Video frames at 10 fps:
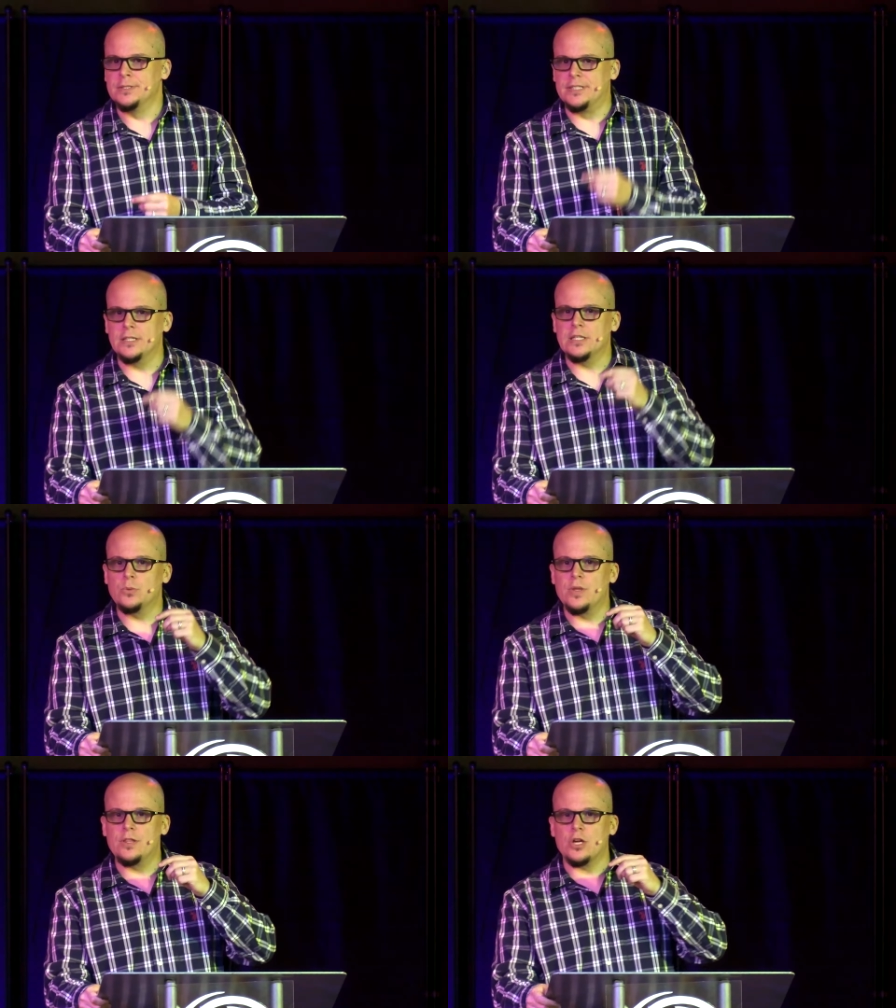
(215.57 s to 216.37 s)

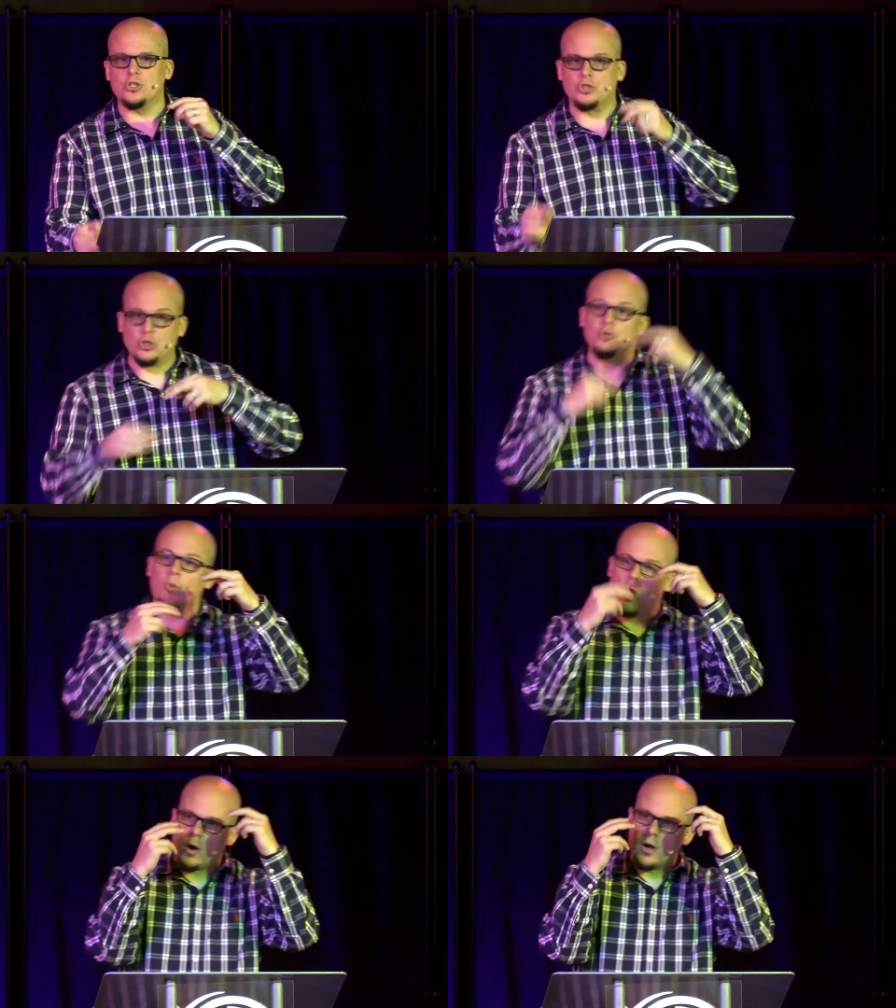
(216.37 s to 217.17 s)
dealing with two
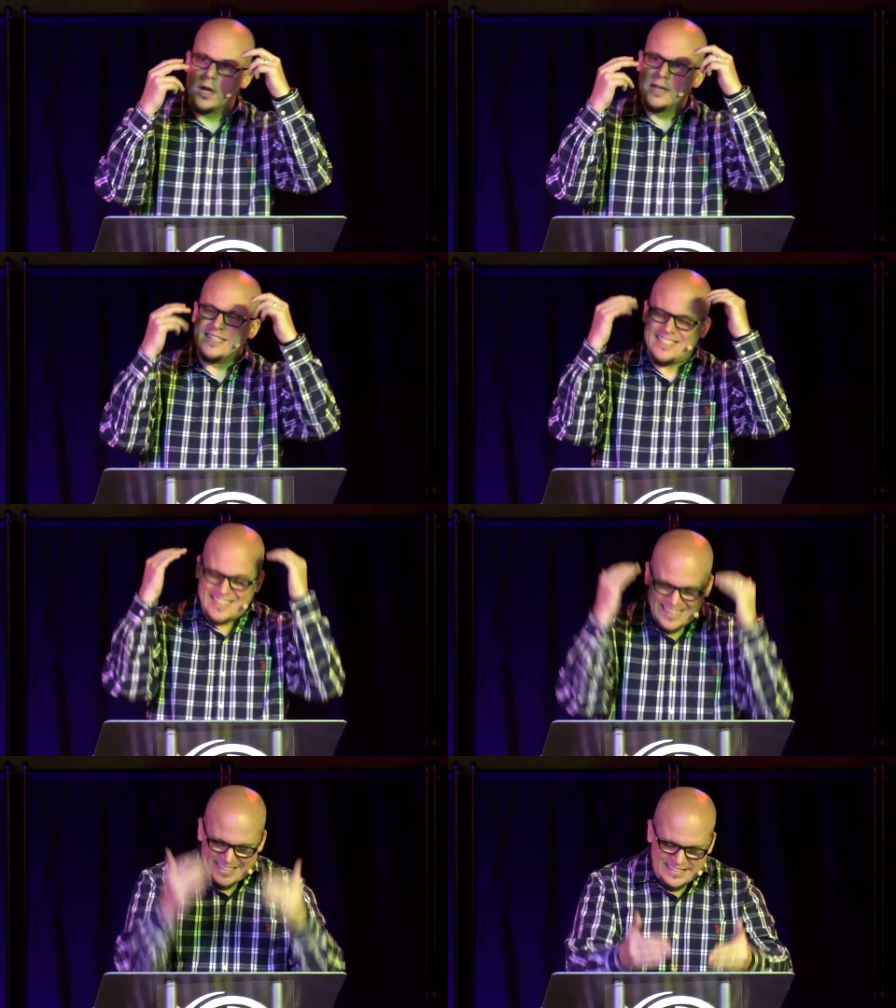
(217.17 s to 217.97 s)
more
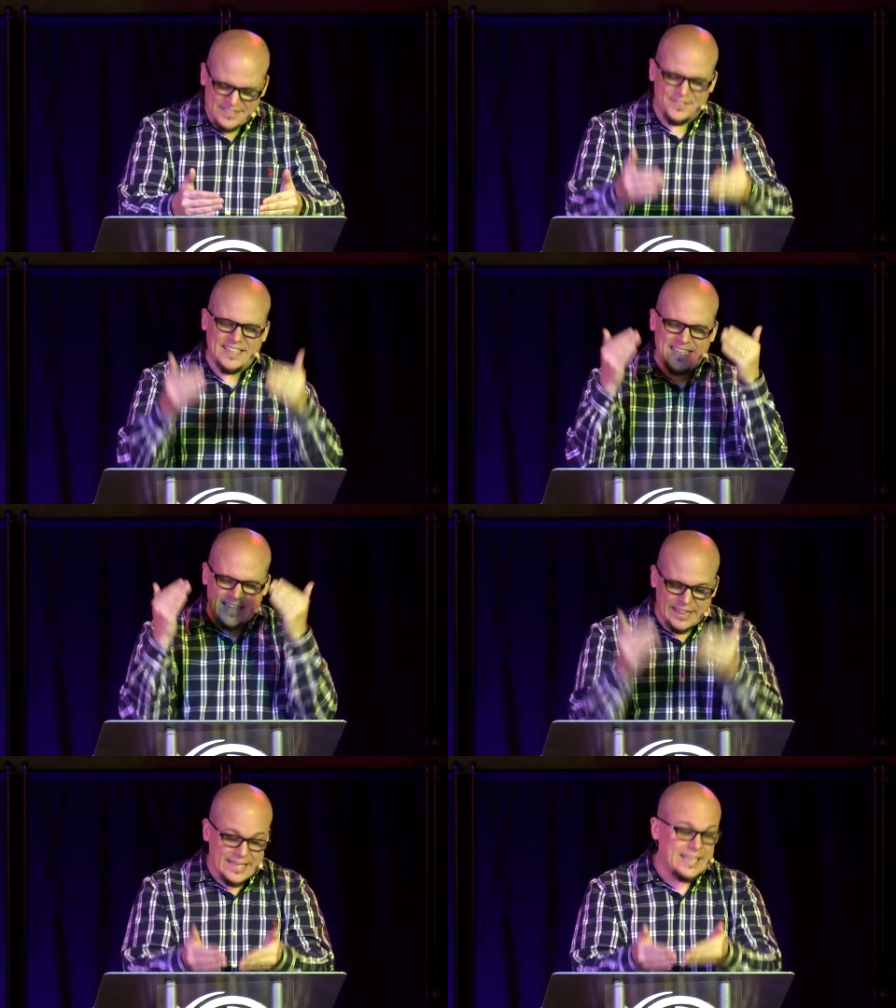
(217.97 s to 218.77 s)

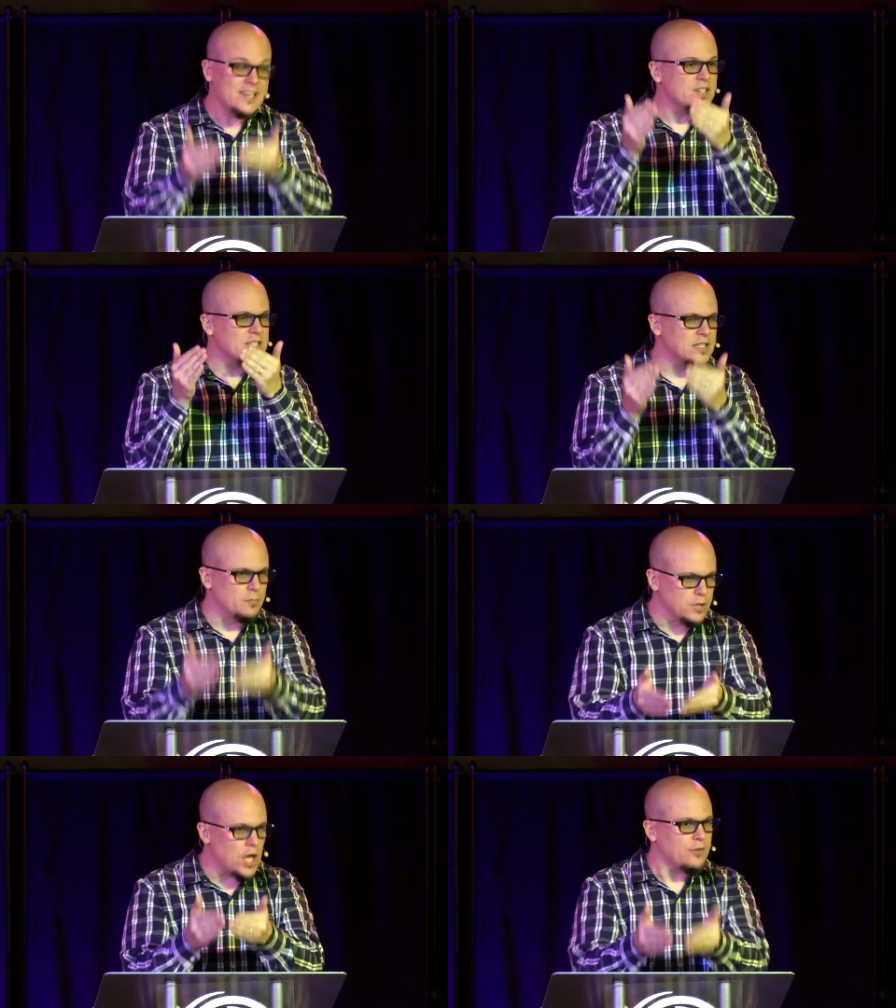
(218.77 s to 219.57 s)
significant things that the
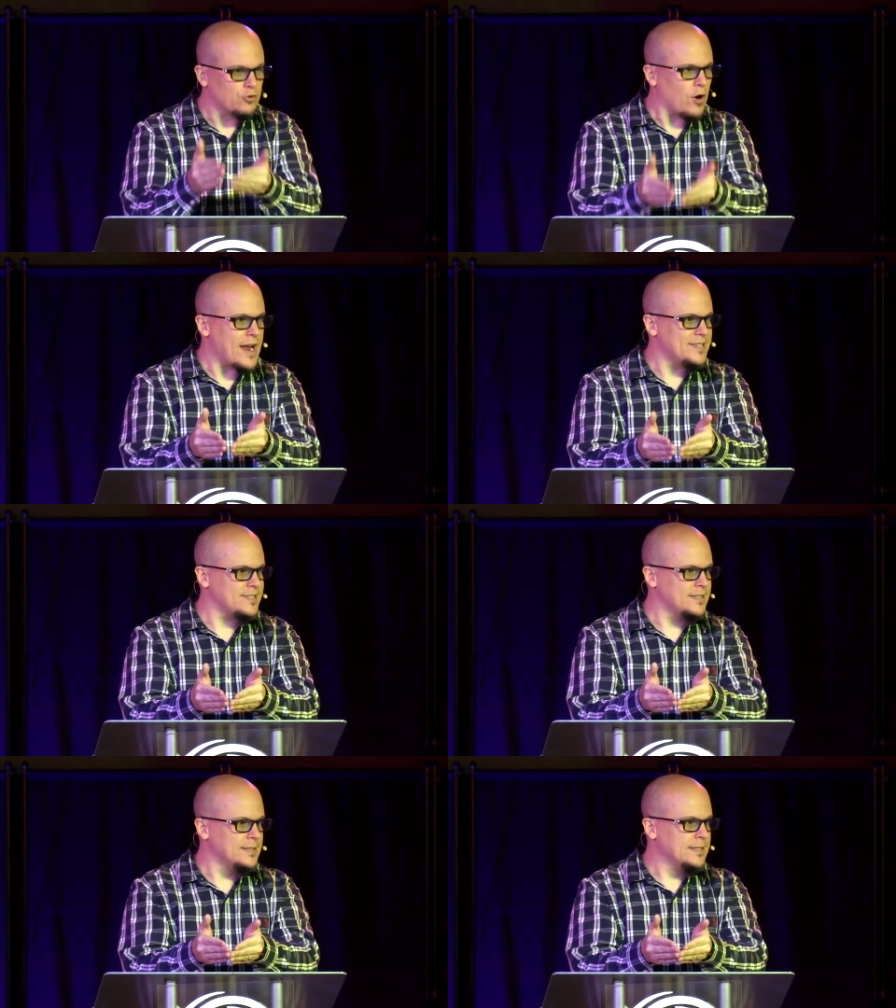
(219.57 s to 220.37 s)
blood of
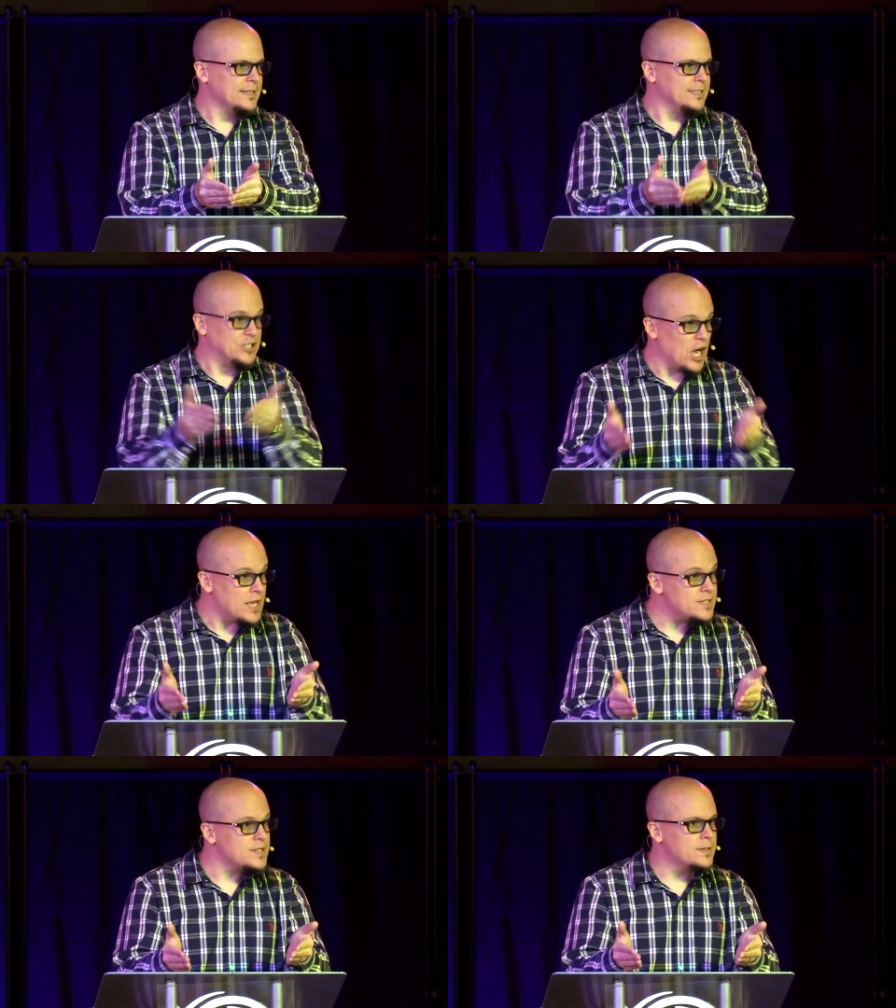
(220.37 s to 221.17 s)
Christ
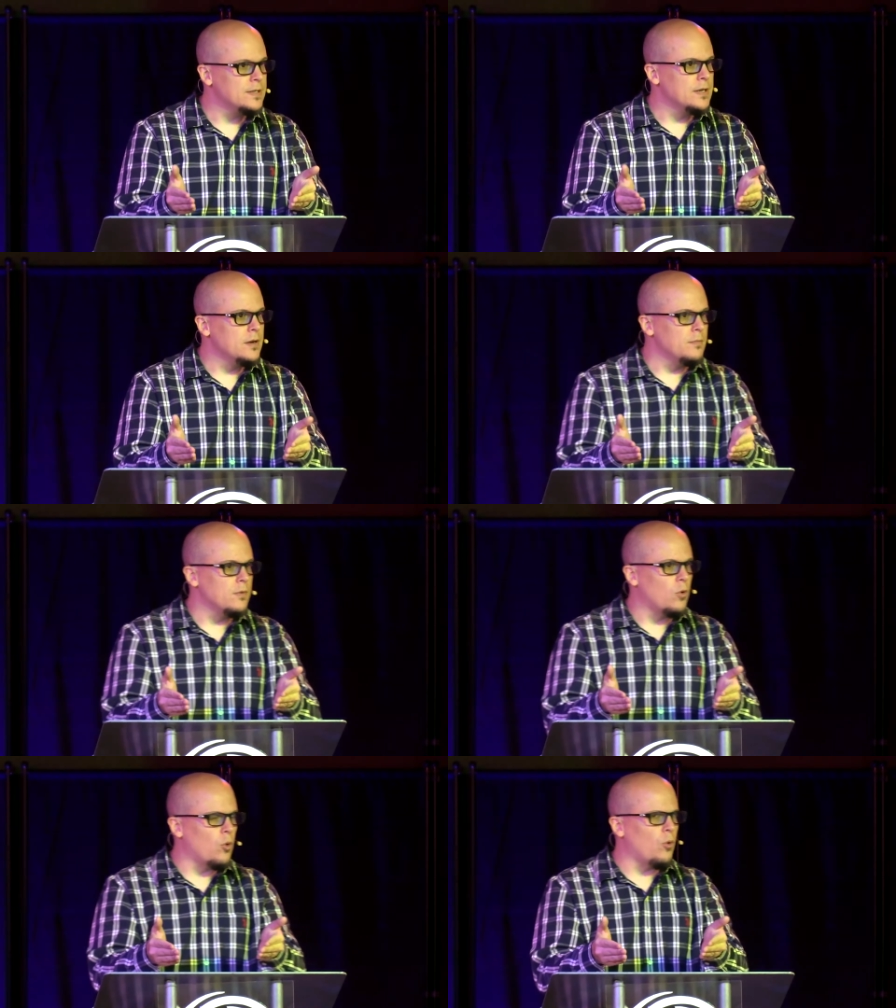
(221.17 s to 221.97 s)
does,
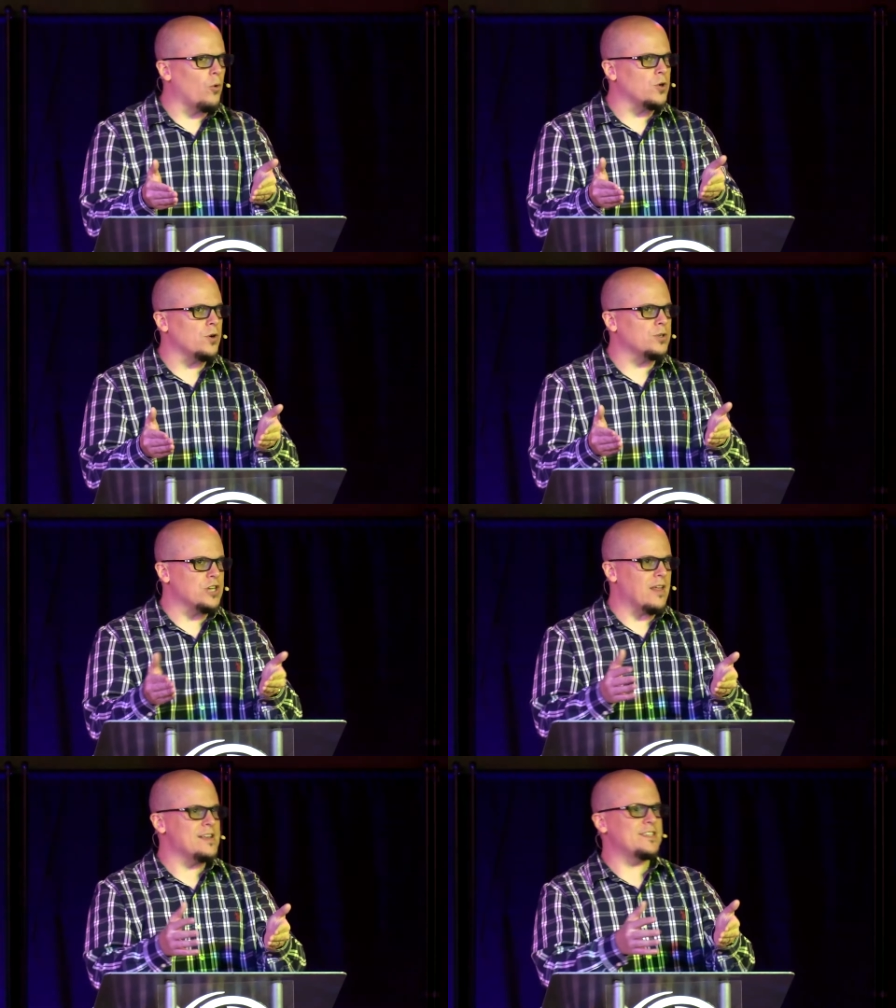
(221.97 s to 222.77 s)
or
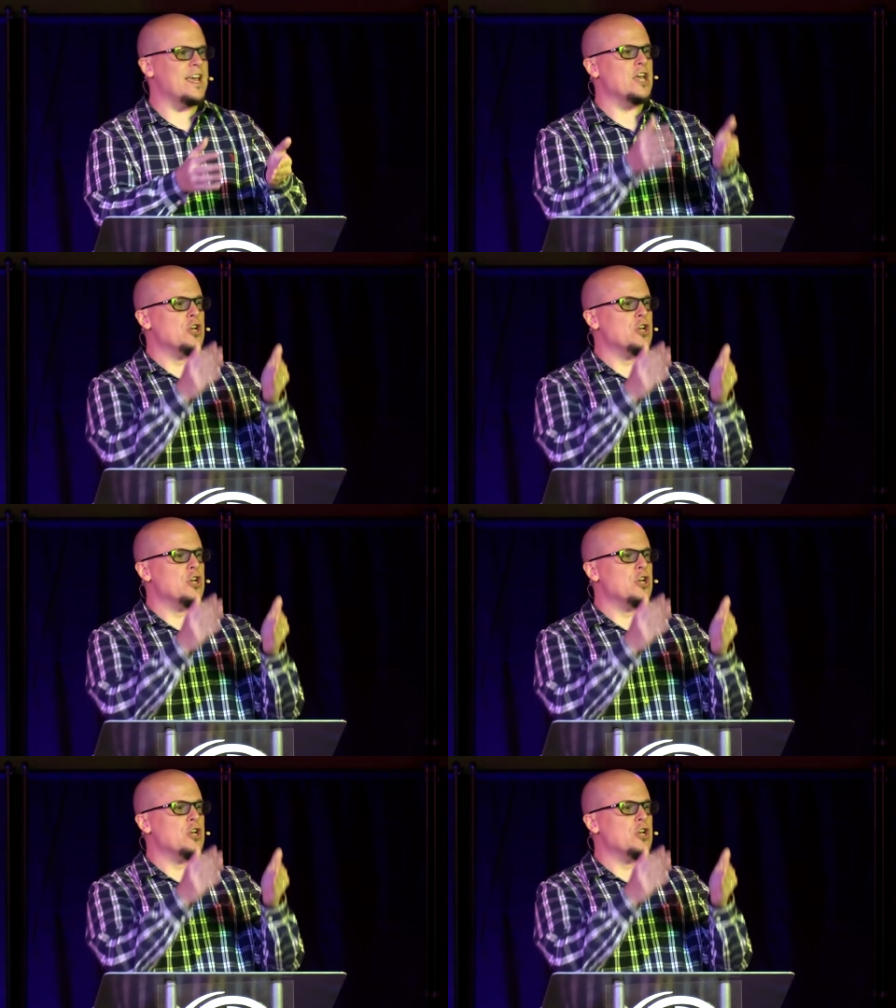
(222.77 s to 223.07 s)
shall I say,